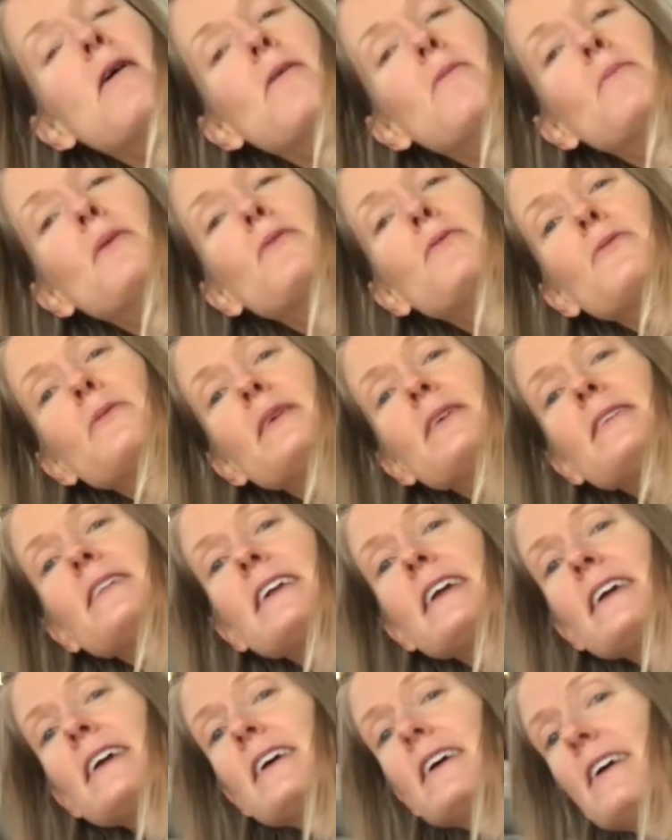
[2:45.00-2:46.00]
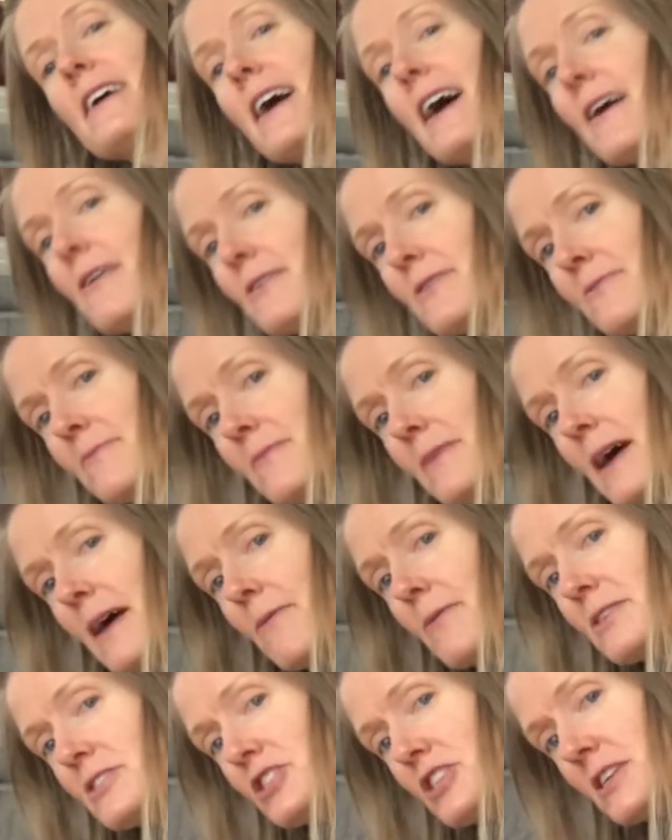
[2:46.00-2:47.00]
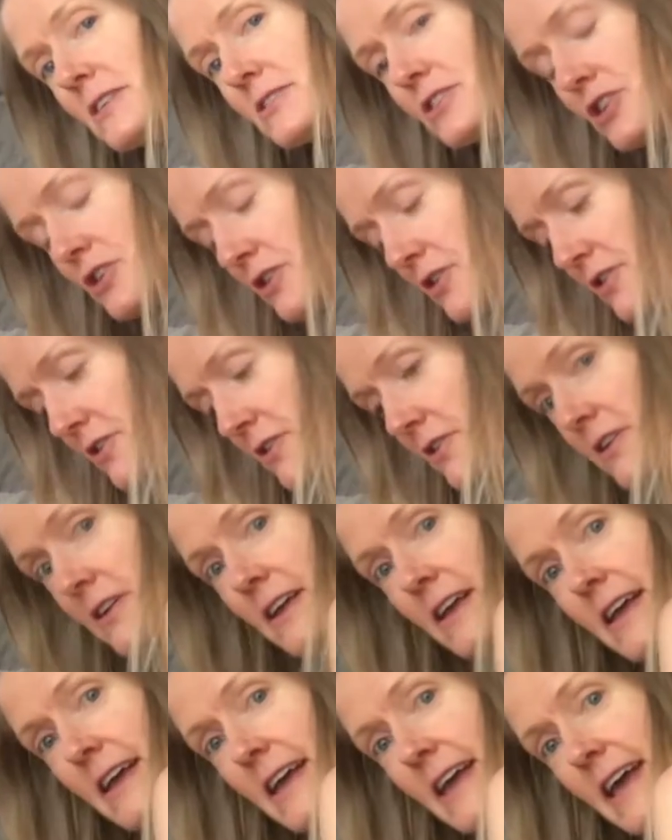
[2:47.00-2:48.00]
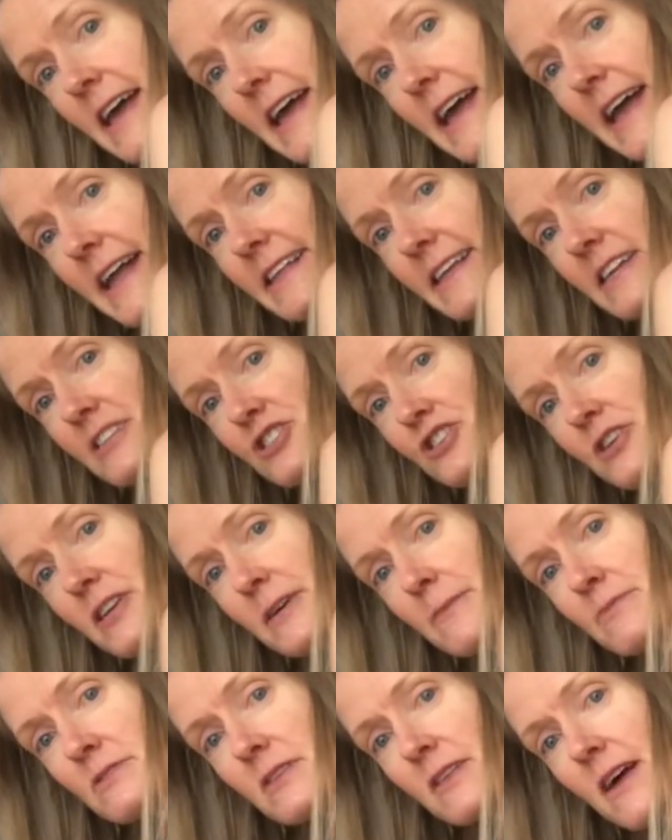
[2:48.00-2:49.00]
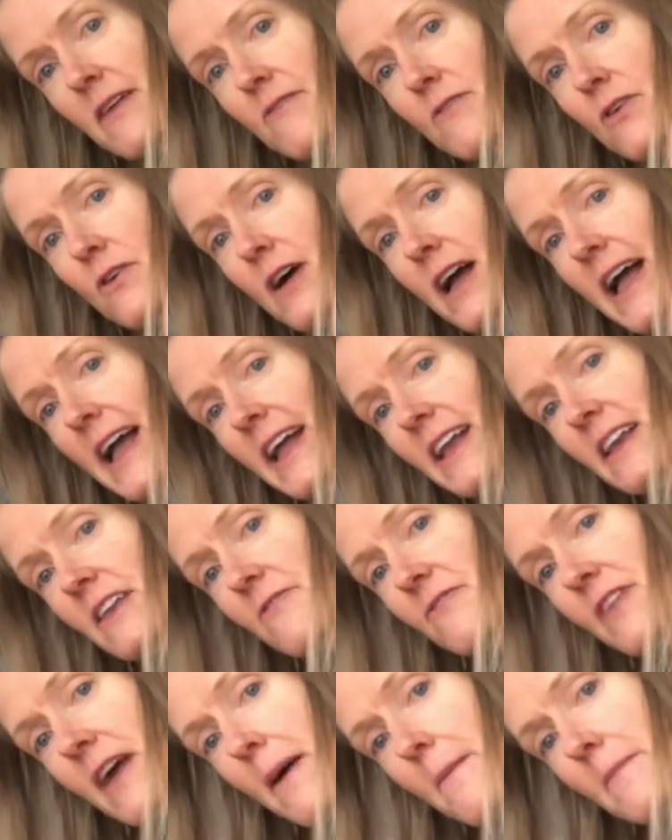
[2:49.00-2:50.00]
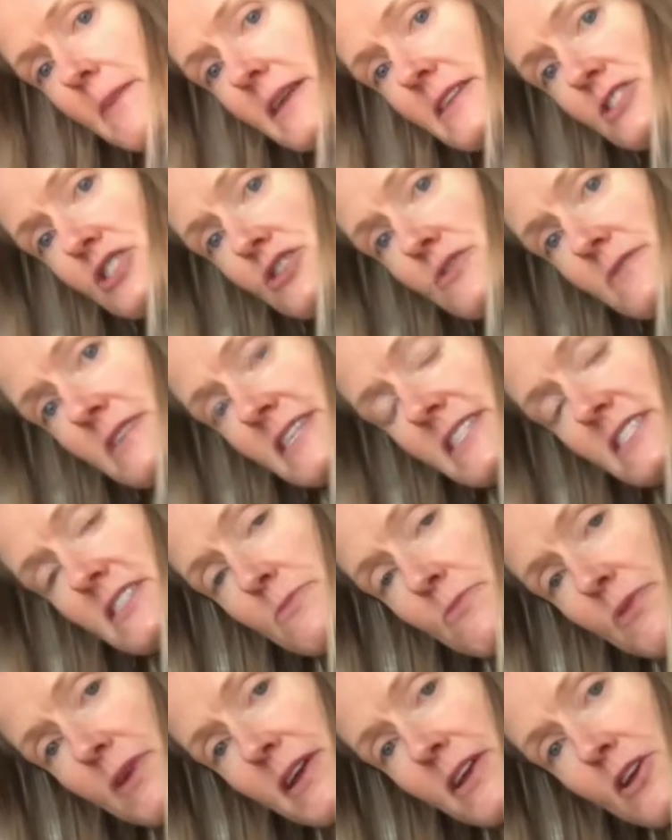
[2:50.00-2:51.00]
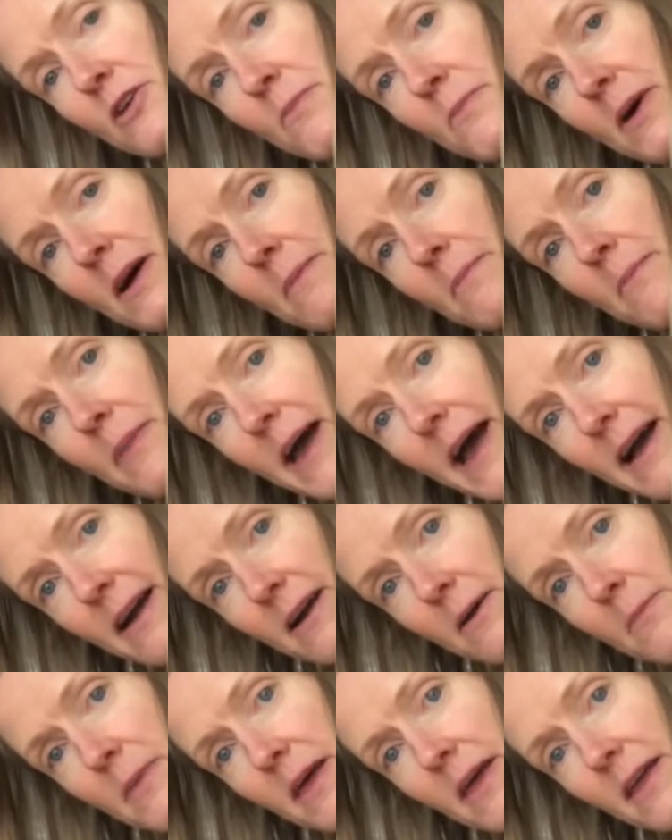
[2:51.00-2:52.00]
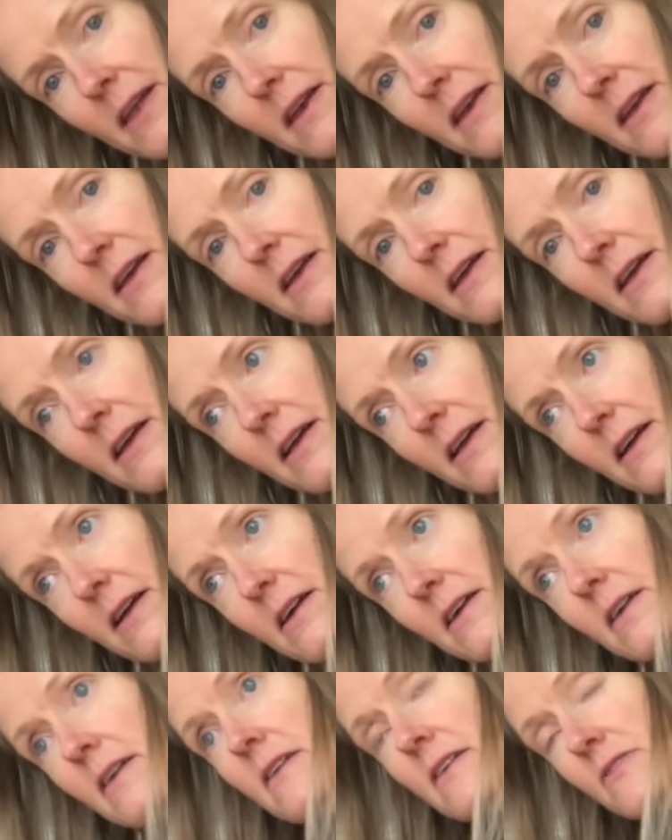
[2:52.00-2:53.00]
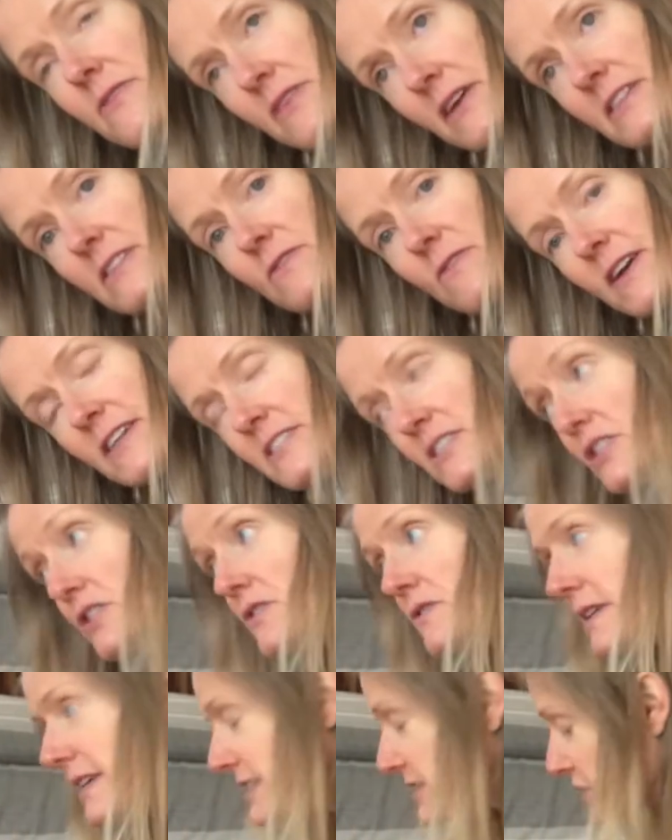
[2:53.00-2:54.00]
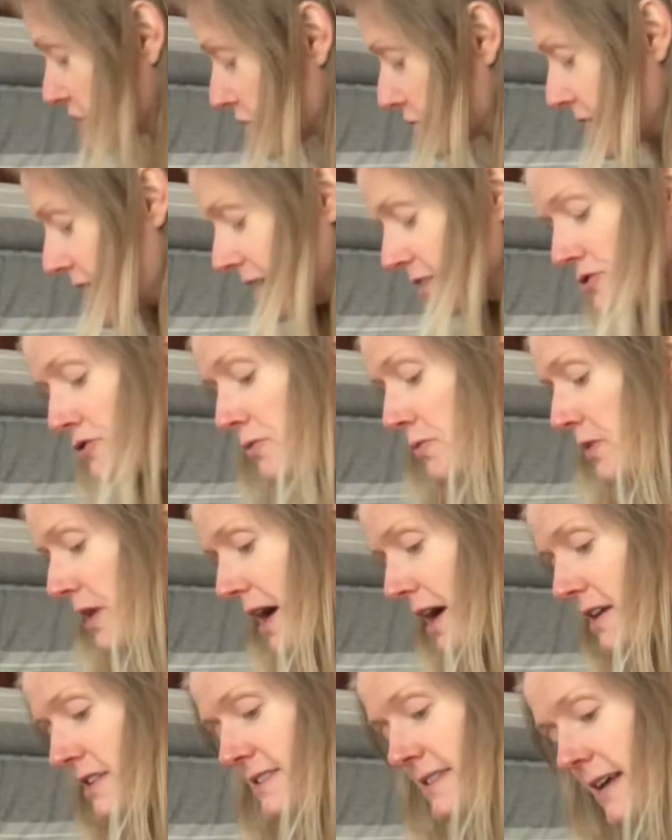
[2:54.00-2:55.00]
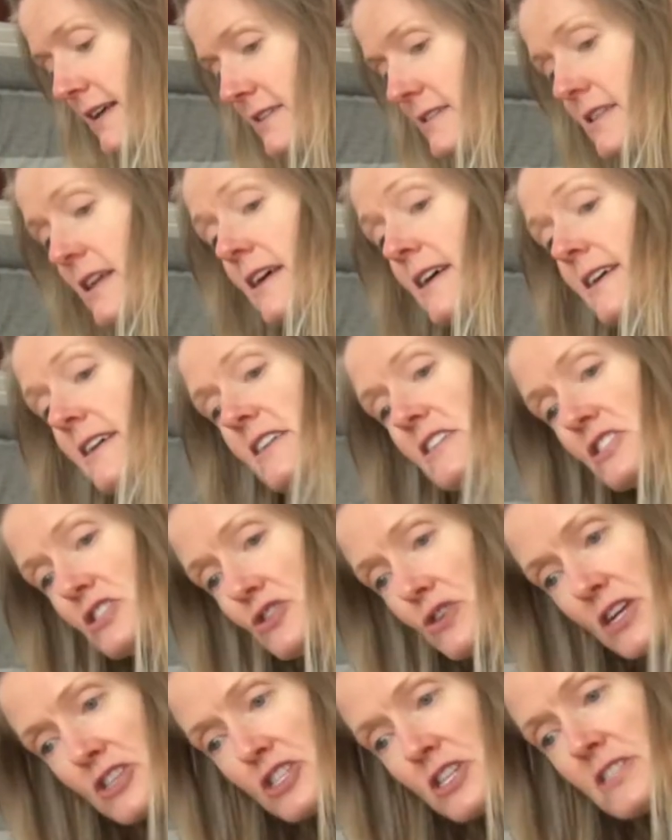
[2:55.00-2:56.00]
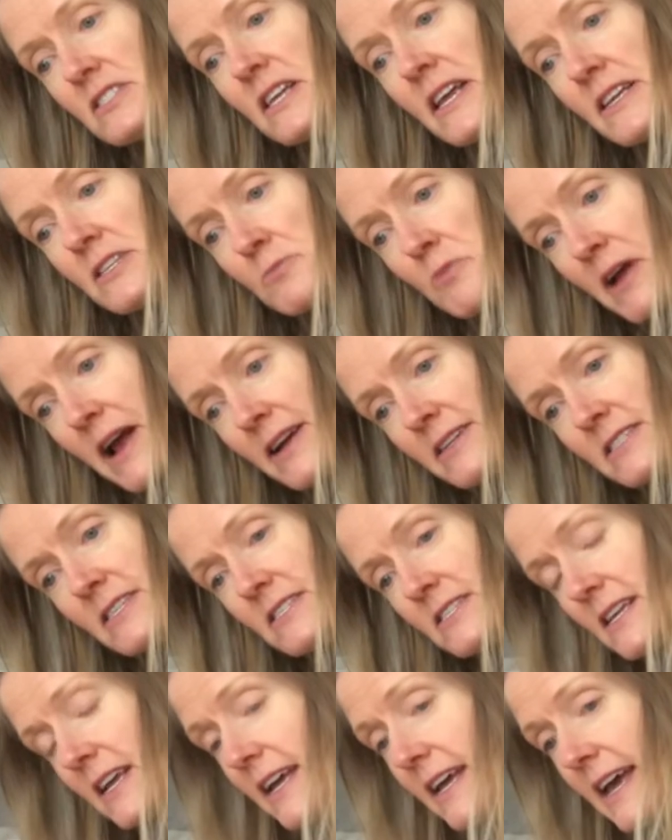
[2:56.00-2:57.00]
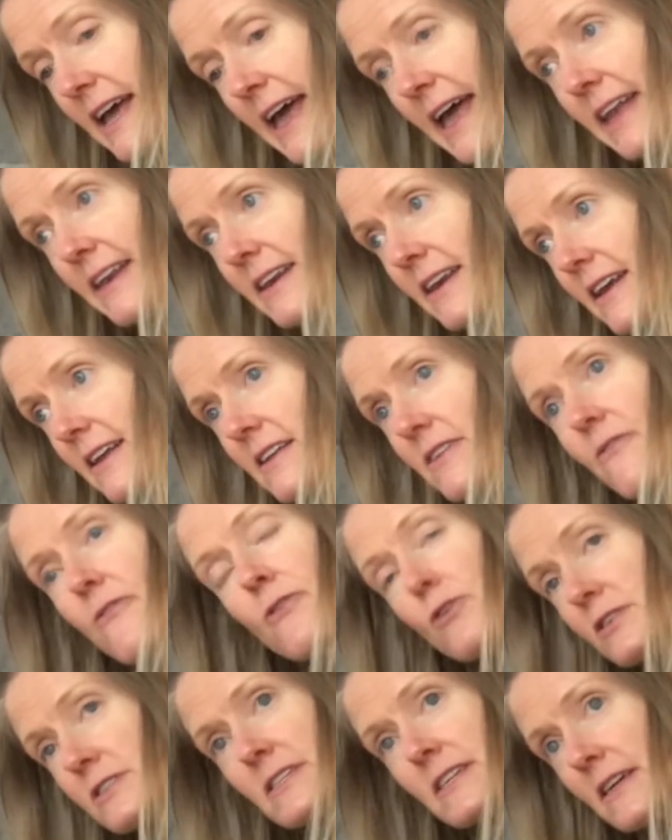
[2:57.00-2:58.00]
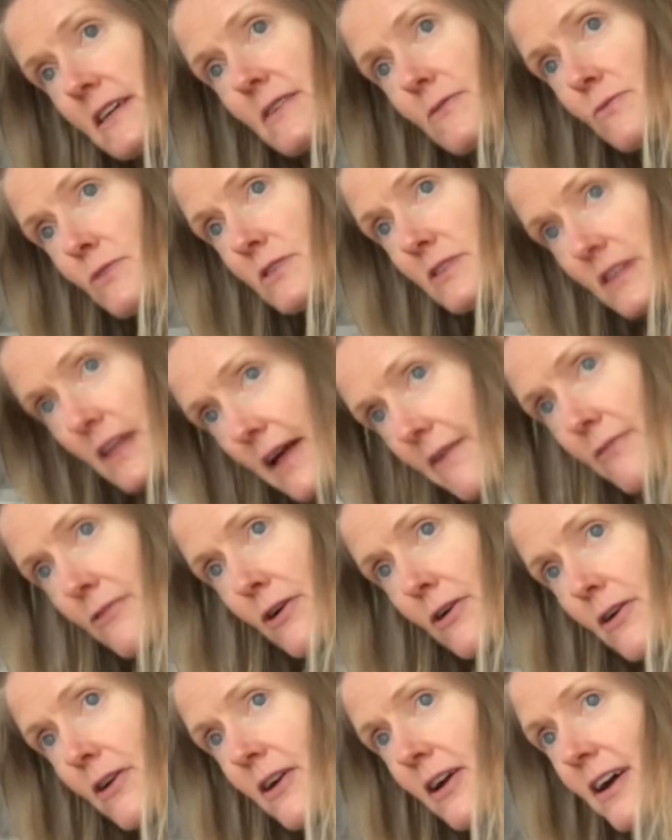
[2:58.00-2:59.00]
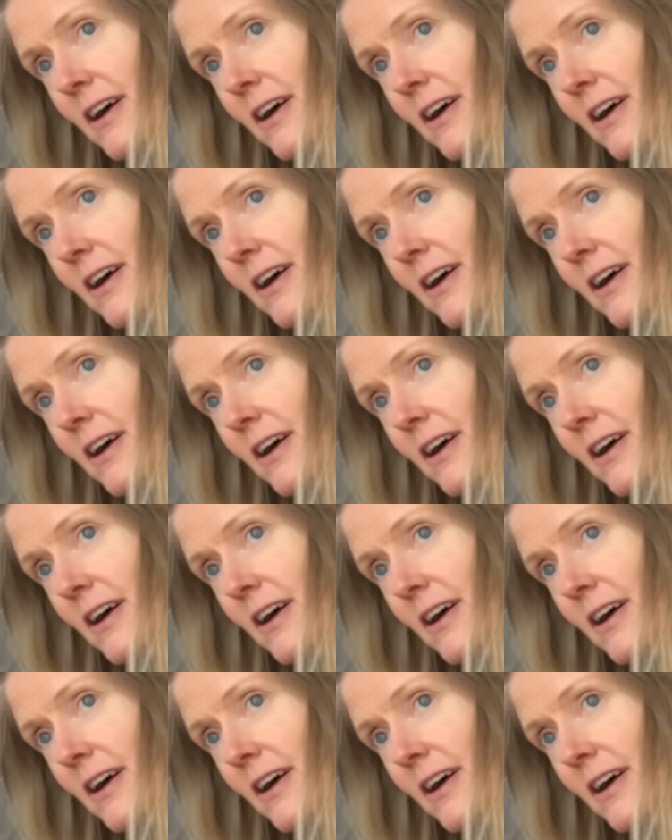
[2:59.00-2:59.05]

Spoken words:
but really I want you to turn and get your hips level, and if that means you need to bring your butt back a bit, that's fine too. It's a gradual process. Stretching takes practice, and forcing it will never